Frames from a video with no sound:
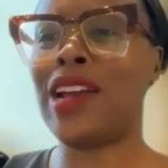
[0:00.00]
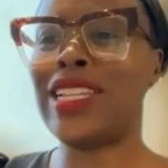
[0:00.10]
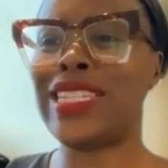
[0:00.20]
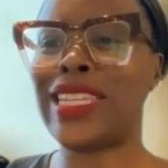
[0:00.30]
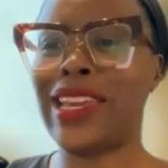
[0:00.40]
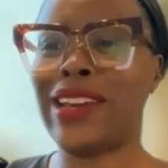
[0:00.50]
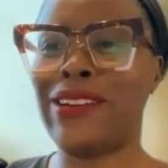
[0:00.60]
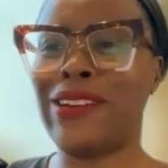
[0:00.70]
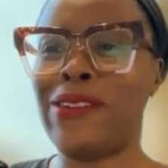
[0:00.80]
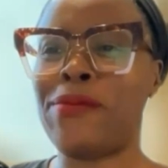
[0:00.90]
the
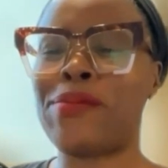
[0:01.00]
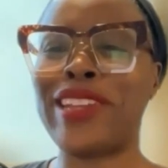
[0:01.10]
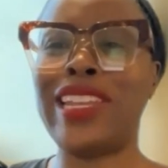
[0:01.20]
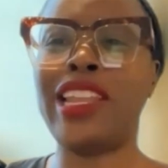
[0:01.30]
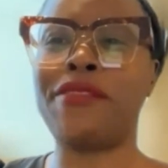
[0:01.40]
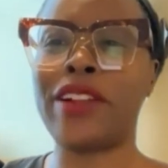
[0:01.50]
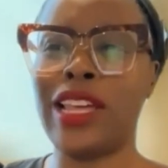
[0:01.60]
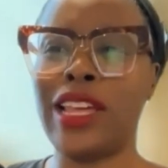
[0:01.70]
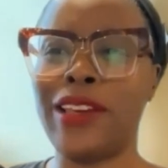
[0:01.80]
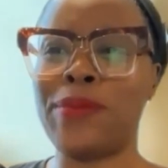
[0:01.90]
idea of pre-loved
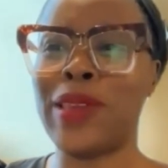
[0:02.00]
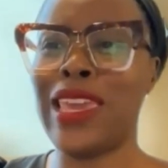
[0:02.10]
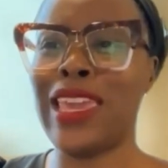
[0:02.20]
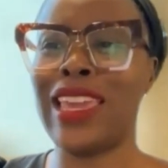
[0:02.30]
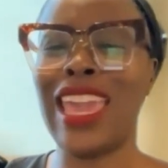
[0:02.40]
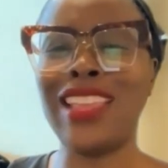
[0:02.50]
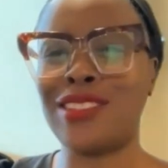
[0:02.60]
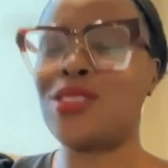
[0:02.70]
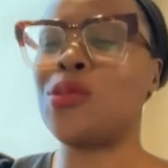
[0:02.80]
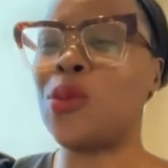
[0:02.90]
clothes being in
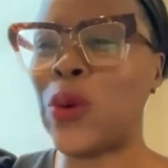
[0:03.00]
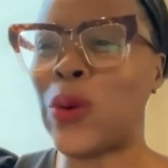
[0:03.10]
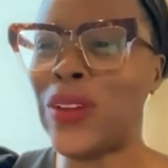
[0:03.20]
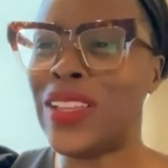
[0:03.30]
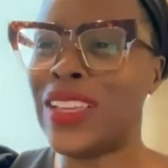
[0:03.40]
store.